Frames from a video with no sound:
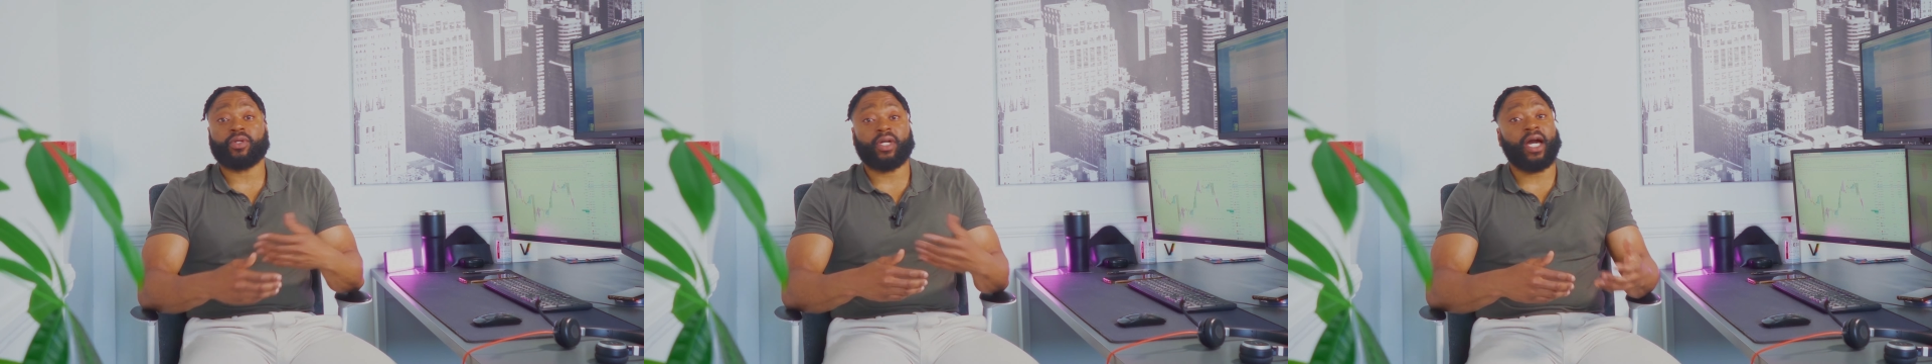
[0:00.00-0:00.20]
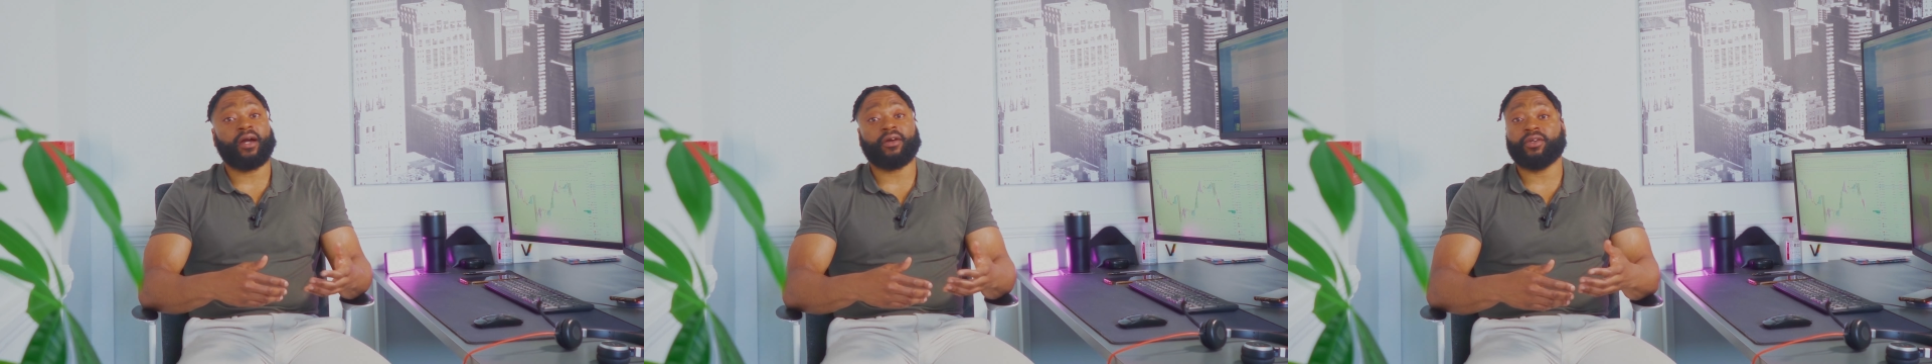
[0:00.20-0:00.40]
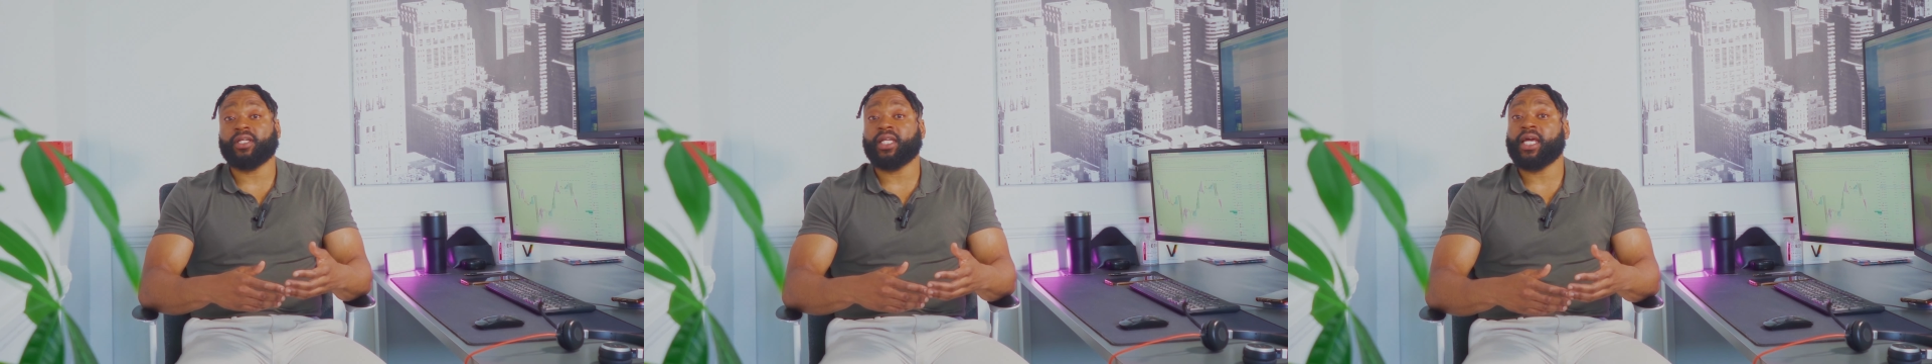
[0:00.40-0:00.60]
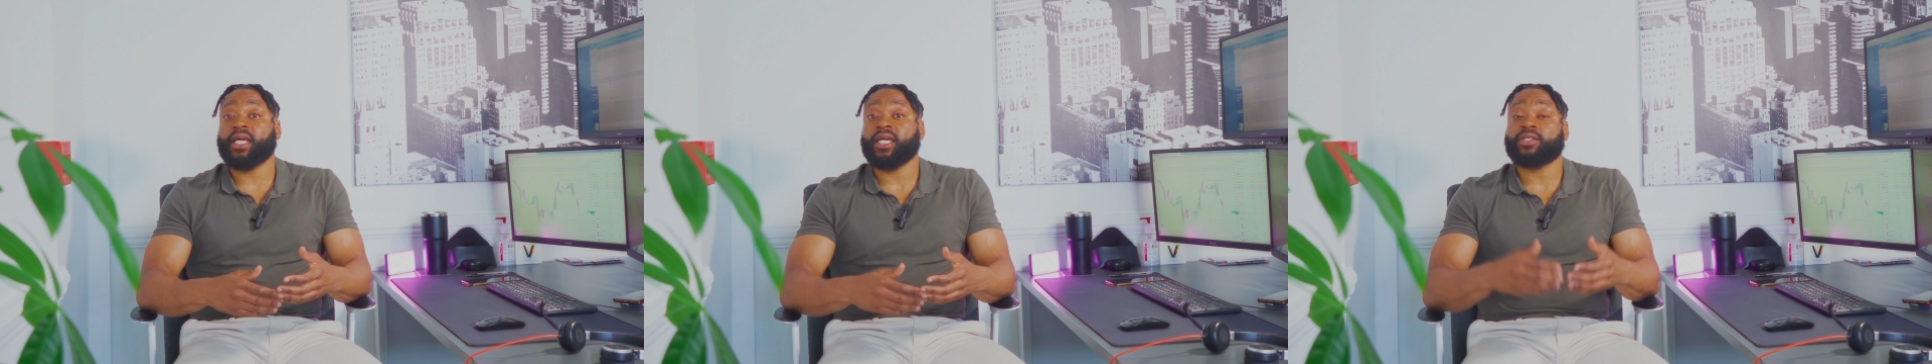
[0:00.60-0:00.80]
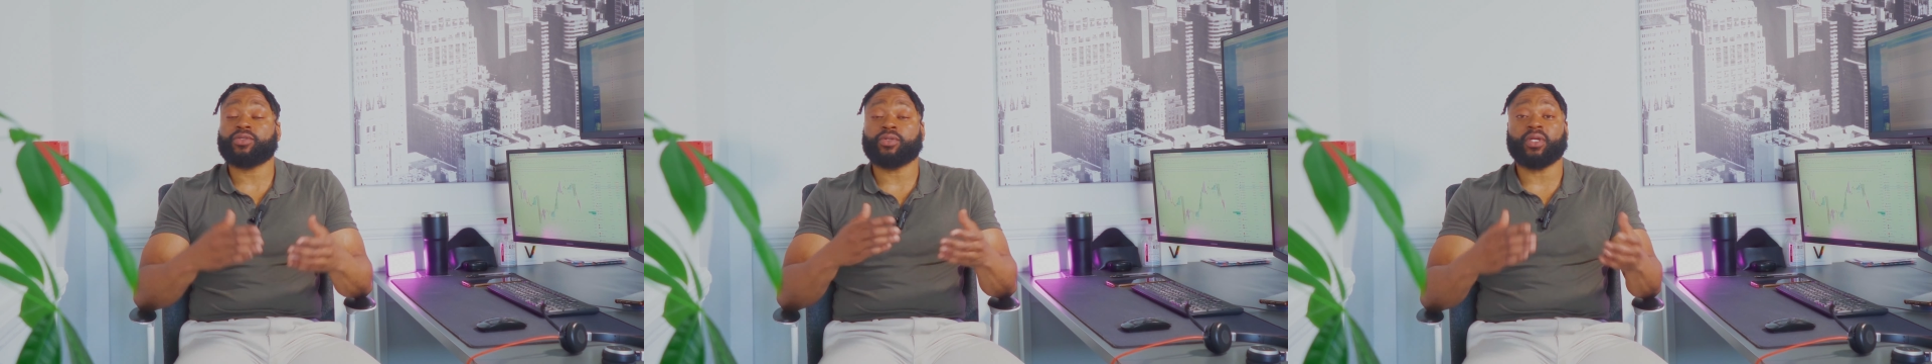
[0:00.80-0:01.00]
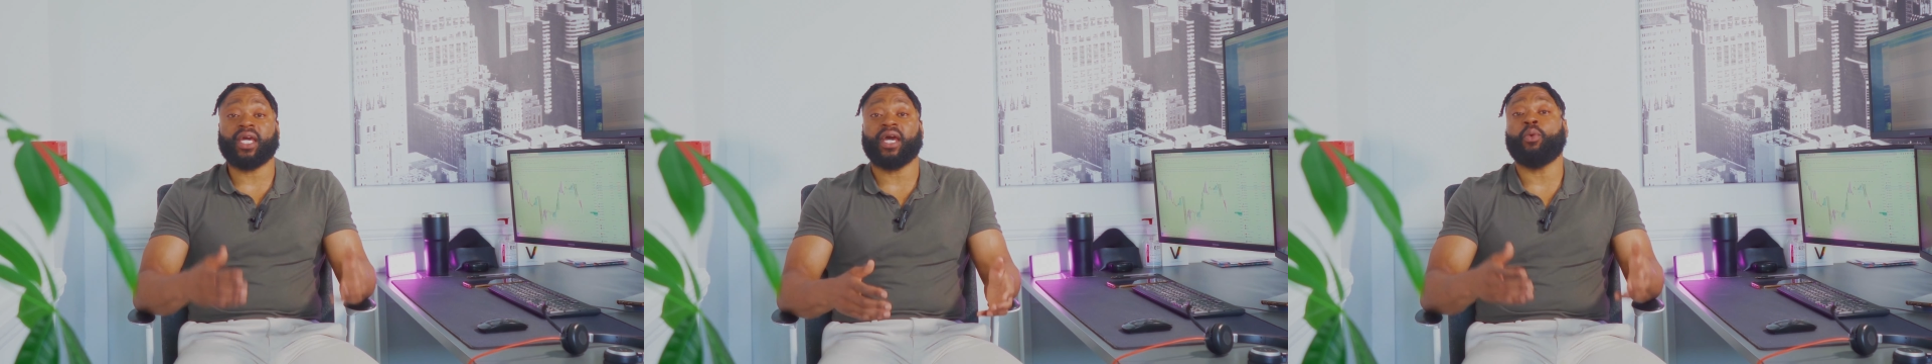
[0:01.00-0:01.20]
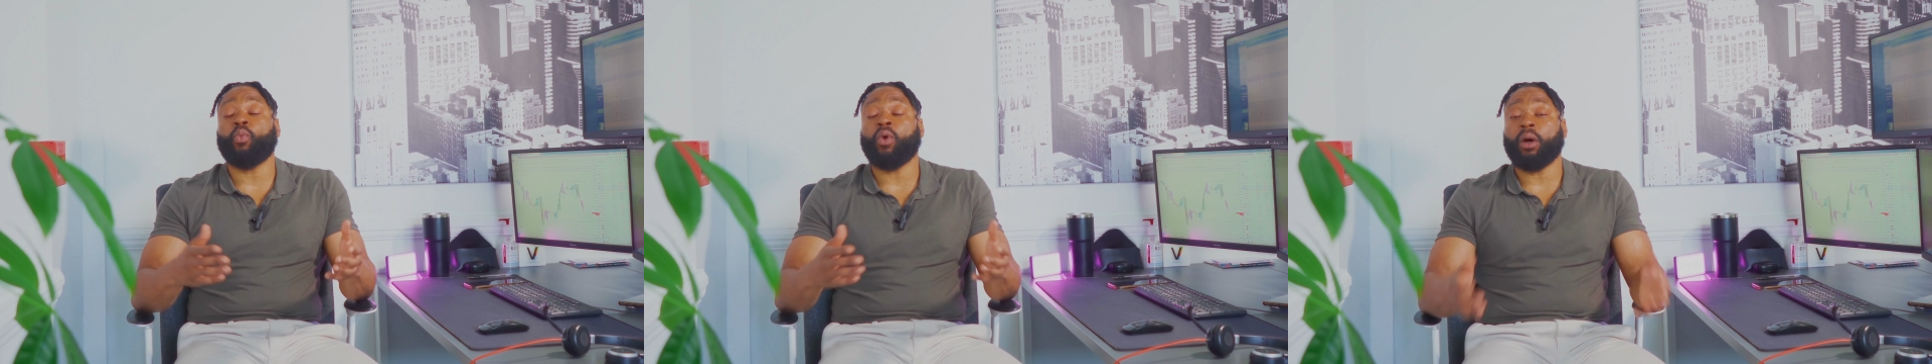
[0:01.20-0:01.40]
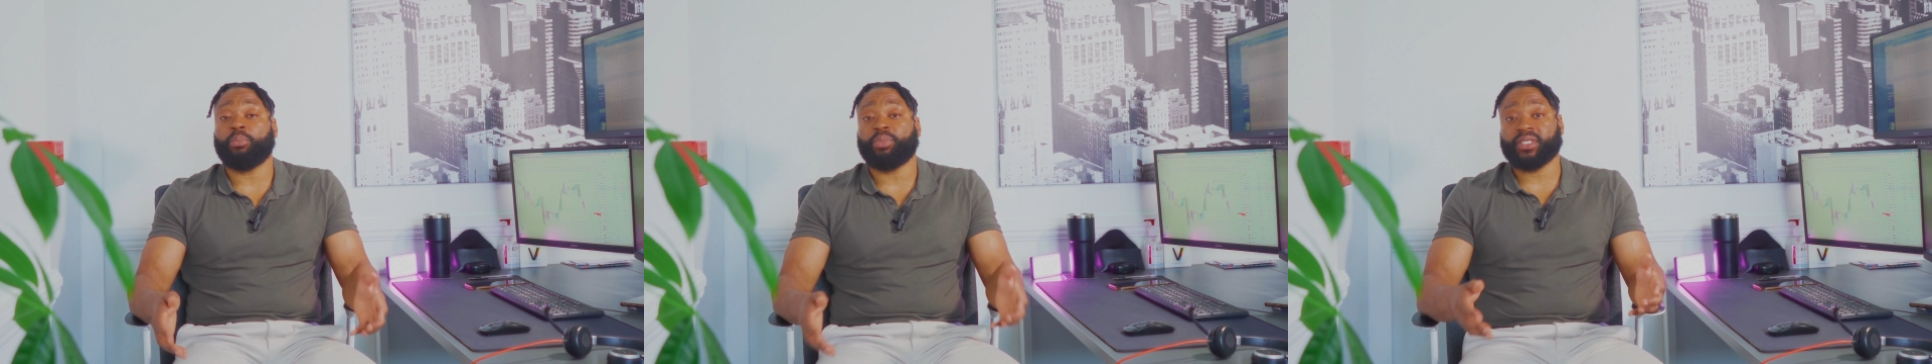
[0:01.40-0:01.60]
calculate it to get
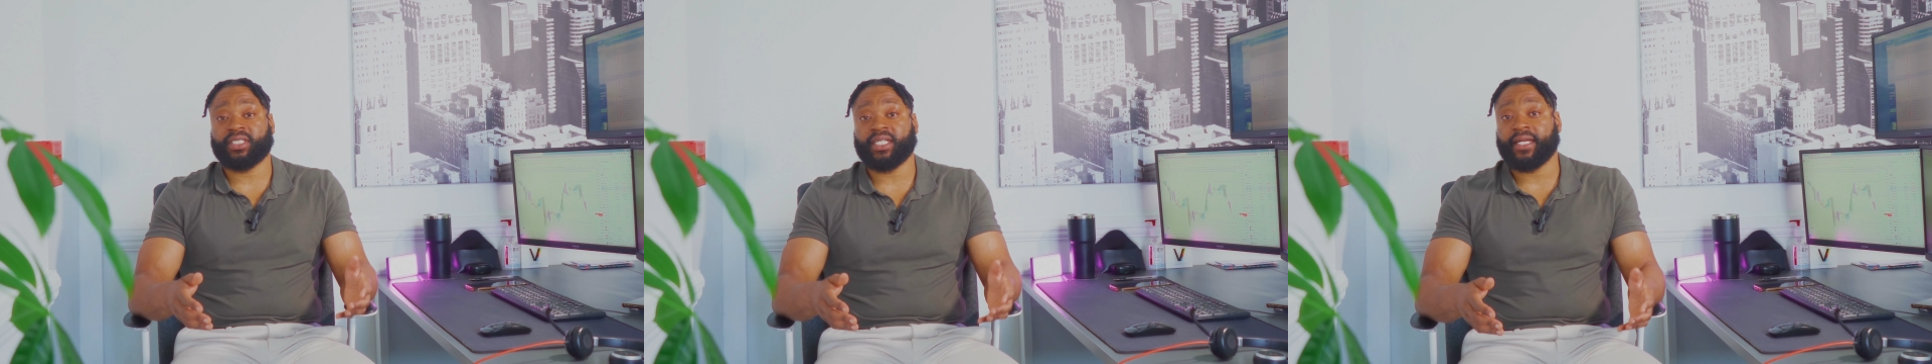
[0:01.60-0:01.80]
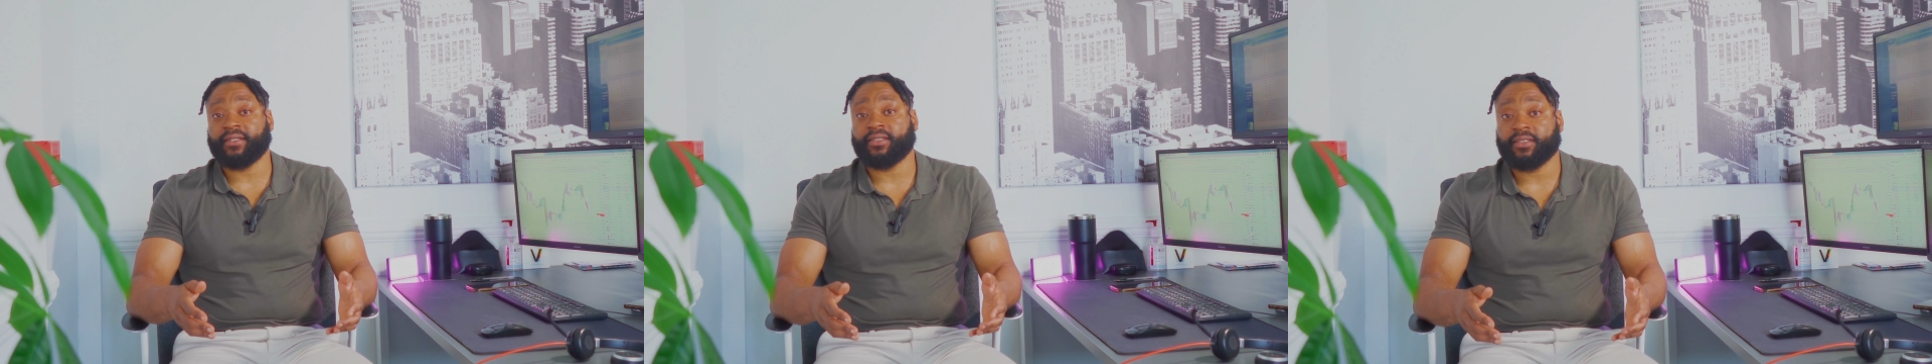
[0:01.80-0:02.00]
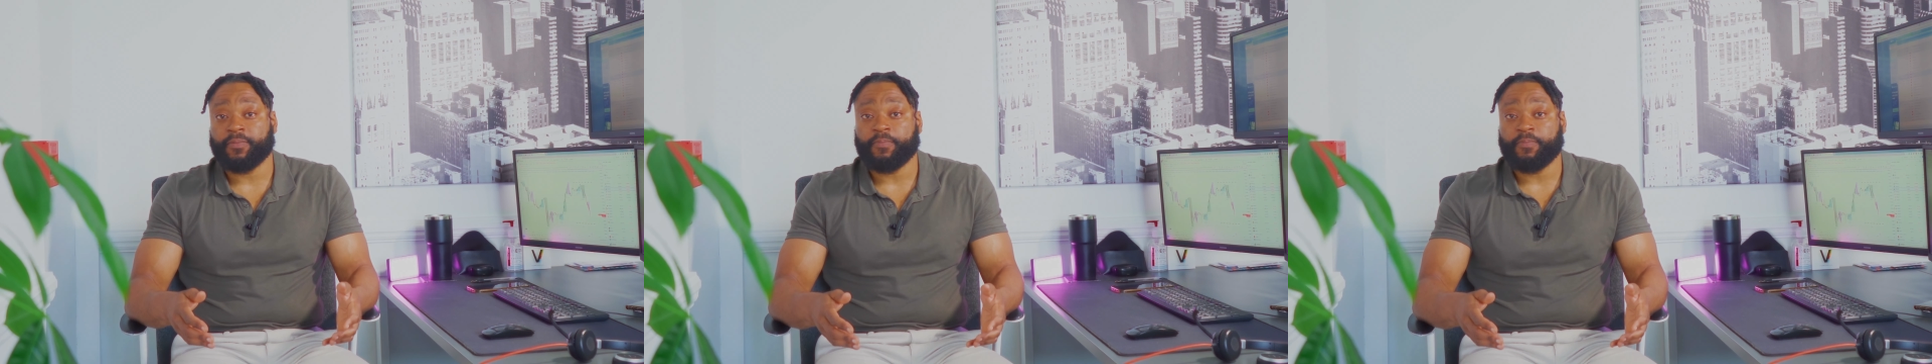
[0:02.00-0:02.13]
1%.